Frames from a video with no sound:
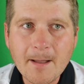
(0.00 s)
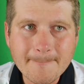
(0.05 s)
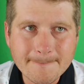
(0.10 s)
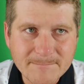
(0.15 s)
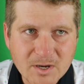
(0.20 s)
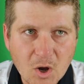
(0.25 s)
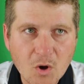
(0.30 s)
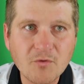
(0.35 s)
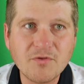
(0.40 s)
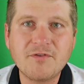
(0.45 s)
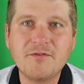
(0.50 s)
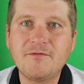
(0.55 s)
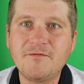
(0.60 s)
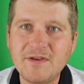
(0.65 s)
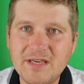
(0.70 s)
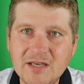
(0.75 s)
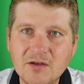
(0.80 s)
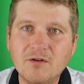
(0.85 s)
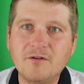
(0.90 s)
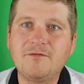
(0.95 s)
both
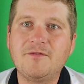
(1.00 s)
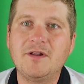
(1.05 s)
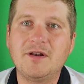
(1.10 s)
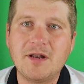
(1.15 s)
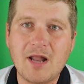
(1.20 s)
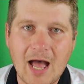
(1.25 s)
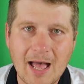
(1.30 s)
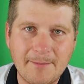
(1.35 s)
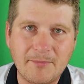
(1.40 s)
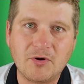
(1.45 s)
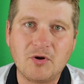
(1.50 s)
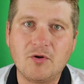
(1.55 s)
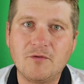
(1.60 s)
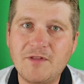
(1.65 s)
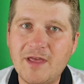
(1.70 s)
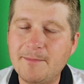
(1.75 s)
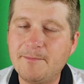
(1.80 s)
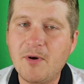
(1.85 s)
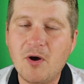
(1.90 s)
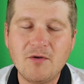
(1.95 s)
feel phenomenal.
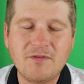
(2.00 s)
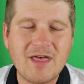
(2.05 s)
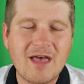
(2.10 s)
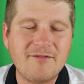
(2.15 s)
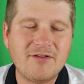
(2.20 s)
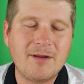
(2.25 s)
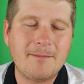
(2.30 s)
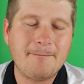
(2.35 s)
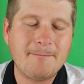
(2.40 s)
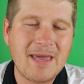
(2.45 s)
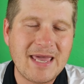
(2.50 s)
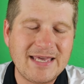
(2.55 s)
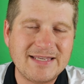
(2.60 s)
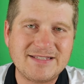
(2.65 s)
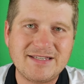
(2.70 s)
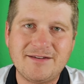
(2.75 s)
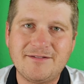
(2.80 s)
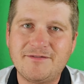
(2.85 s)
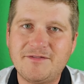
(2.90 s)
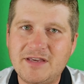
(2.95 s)
They both have an
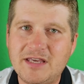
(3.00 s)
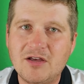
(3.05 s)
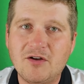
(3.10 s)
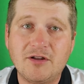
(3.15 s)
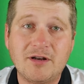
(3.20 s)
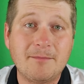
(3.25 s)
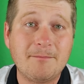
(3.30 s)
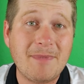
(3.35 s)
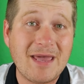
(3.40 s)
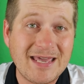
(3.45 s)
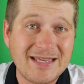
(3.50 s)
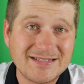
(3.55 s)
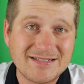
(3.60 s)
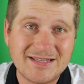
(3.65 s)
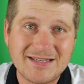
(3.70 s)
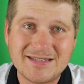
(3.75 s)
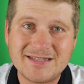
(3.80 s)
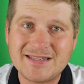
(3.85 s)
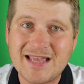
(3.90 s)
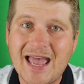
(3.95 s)
amazing feel, an
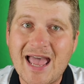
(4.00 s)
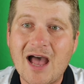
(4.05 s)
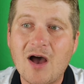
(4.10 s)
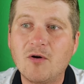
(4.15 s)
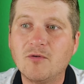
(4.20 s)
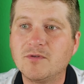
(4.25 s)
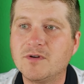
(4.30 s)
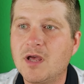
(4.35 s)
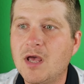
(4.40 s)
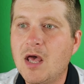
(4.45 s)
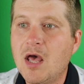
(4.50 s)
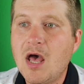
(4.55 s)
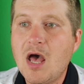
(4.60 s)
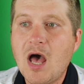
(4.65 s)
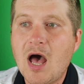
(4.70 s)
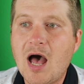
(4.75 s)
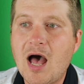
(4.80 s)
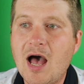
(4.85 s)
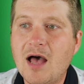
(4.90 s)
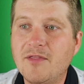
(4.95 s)
amazing sound.
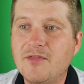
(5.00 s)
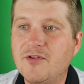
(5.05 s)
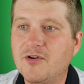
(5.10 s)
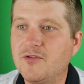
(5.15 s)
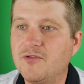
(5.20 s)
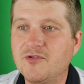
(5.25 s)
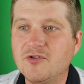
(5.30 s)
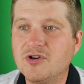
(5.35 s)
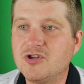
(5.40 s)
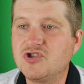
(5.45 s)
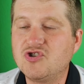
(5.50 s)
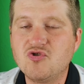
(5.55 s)
They're a